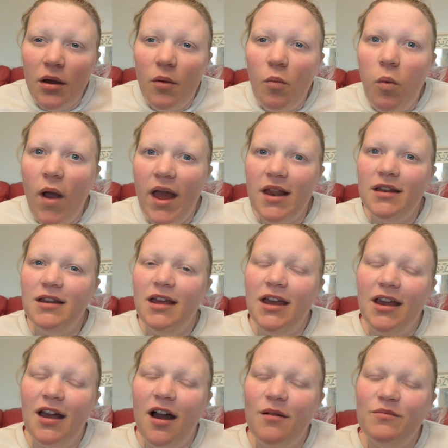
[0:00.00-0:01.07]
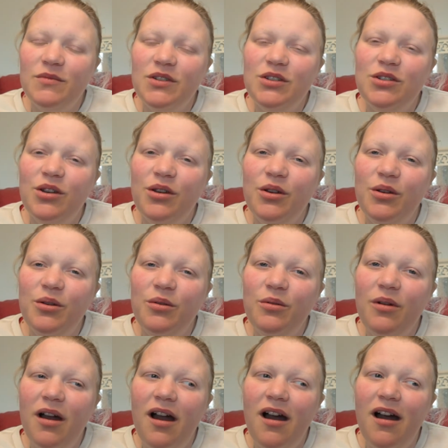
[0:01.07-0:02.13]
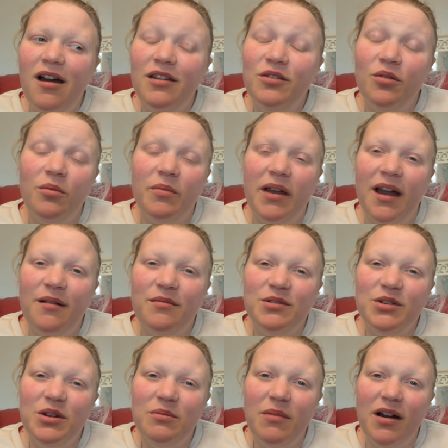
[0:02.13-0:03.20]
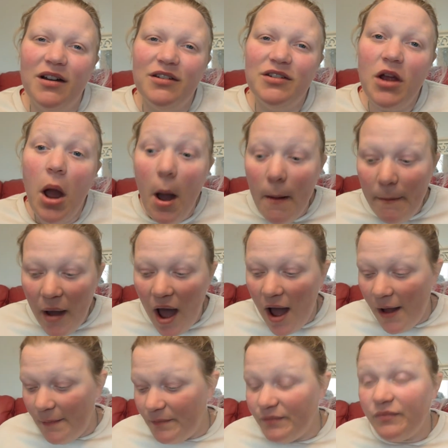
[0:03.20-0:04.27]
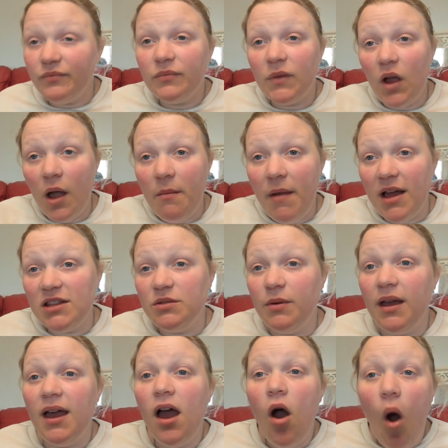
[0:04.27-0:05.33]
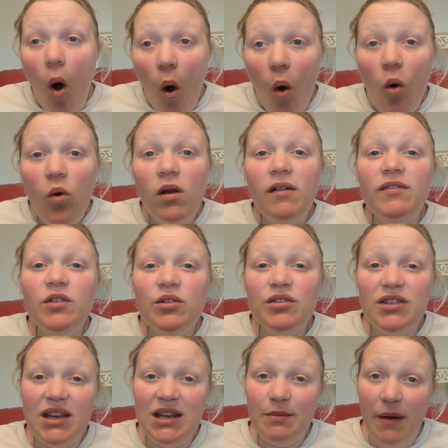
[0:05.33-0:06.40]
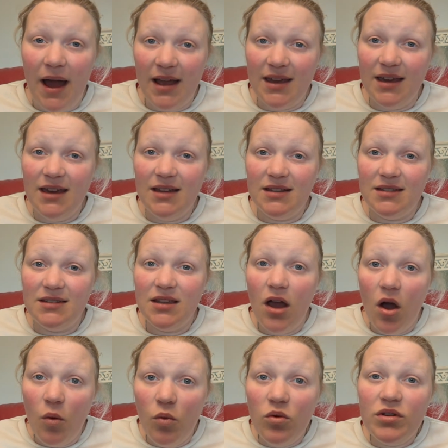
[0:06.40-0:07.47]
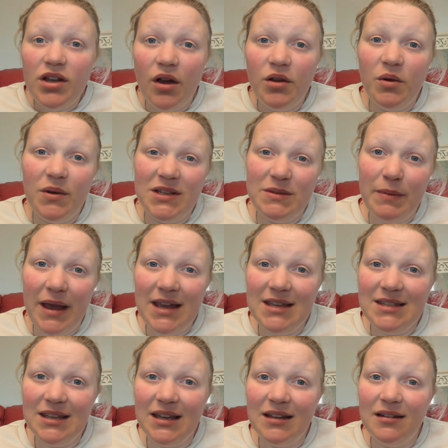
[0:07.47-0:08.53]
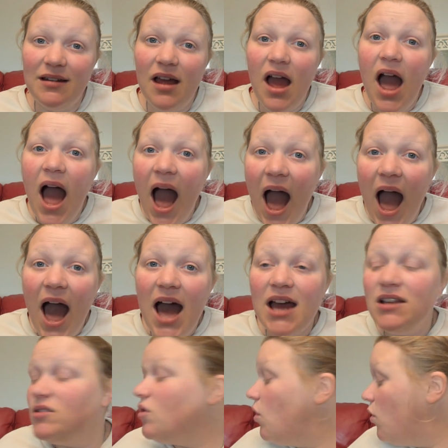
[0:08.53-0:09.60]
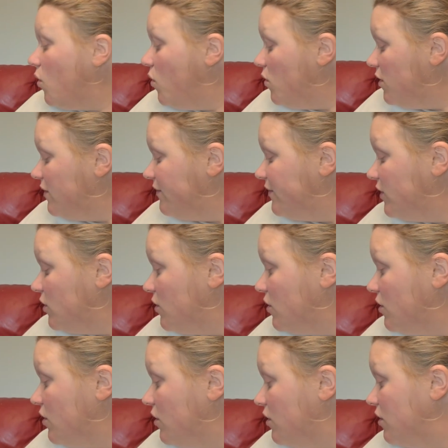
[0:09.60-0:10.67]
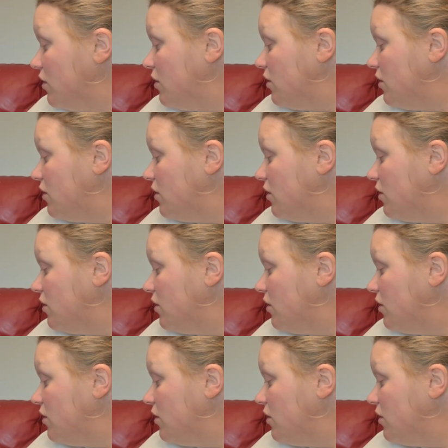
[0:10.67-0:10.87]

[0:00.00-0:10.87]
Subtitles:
when it comes to not being able to do much. But going back to it, all of your seed packets will tell you a spacing, and all of your